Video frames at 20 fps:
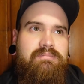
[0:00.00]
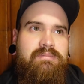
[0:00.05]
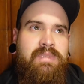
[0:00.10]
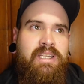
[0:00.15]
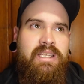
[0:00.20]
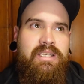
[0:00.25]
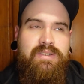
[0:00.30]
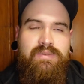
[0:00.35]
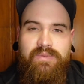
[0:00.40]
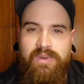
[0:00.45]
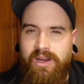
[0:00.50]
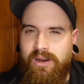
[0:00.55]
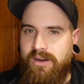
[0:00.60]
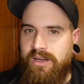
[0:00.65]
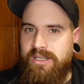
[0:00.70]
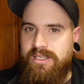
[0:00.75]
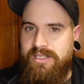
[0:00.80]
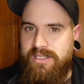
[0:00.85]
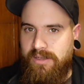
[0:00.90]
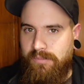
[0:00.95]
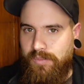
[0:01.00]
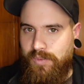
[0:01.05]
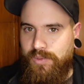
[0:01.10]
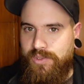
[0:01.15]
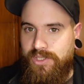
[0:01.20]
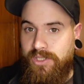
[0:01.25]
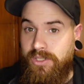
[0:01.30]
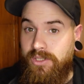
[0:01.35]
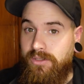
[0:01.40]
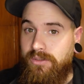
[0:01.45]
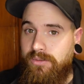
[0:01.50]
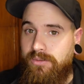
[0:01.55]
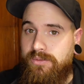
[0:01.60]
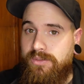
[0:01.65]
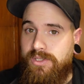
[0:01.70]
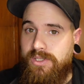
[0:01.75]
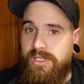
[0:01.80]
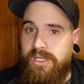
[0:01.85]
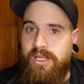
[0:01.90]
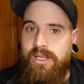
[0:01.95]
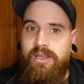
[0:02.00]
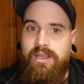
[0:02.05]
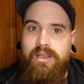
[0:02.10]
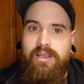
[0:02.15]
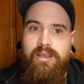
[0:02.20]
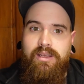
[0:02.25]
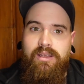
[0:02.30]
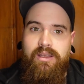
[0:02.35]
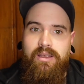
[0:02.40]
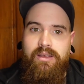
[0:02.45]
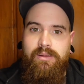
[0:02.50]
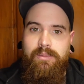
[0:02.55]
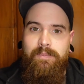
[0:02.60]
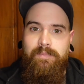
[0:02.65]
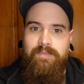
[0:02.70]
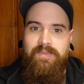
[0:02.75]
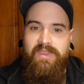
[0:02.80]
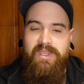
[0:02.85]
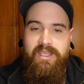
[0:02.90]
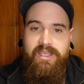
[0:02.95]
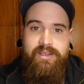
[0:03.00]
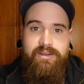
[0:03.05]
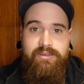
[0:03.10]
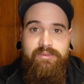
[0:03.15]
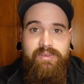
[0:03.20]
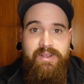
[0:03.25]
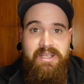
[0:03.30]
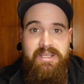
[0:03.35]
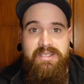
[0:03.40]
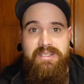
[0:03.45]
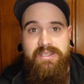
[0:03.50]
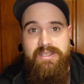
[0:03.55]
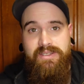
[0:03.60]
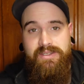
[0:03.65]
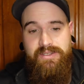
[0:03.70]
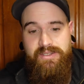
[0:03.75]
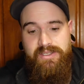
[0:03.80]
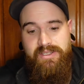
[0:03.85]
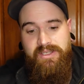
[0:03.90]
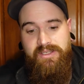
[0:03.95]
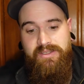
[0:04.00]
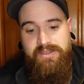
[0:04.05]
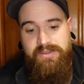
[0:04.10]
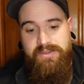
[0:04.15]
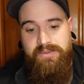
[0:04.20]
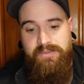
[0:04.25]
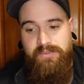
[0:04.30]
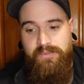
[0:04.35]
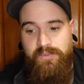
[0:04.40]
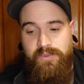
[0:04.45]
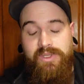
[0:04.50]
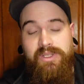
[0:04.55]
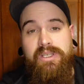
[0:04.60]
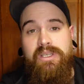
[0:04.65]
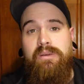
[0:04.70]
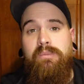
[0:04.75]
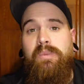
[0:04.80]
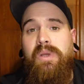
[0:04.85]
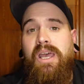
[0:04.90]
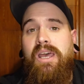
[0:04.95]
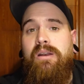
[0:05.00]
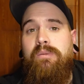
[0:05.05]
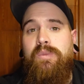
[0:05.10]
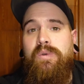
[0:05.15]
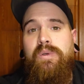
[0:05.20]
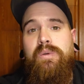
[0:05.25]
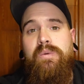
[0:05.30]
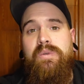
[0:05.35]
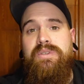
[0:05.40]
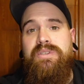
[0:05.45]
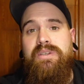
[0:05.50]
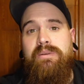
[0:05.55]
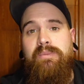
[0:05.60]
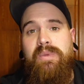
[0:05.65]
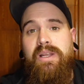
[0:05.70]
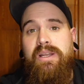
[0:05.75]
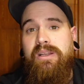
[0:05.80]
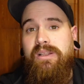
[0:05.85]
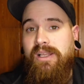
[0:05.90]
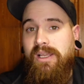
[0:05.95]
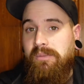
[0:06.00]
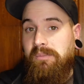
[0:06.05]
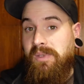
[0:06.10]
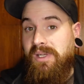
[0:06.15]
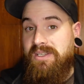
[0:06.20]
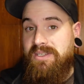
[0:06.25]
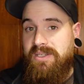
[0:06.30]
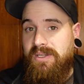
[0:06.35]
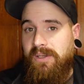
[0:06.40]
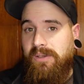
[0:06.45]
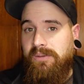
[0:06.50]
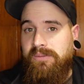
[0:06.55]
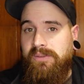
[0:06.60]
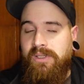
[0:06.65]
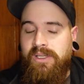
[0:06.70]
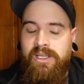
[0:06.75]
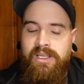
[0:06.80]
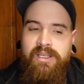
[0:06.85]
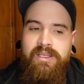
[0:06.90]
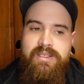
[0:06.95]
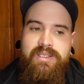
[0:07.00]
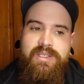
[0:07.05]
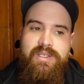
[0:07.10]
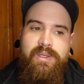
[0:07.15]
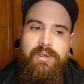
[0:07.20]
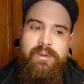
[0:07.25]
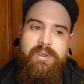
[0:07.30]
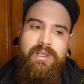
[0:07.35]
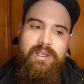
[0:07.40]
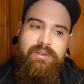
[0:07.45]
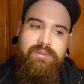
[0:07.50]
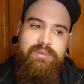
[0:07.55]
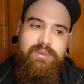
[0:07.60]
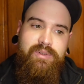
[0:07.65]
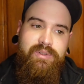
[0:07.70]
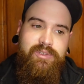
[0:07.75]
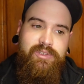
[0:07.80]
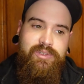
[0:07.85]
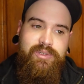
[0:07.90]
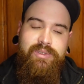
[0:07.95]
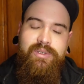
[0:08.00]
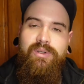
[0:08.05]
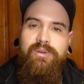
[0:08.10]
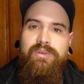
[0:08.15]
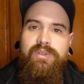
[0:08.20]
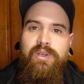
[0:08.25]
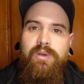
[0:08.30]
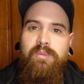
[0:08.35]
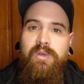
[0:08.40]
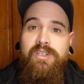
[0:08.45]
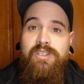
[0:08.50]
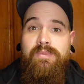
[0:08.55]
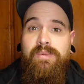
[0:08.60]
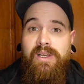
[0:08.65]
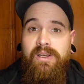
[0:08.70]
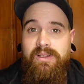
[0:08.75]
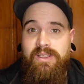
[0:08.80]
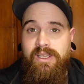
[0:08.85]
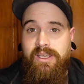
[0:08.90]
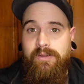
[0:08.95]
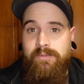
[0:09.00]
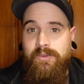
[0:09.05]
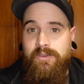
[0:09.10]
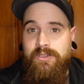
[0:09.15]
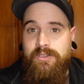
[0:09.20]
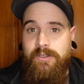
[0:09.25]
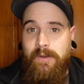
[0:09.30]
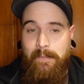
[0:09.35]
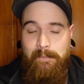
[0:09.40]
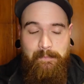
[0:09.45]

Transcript: very simple to use. The interface is really compatible with somebody like myself. So if you don't know much about cameras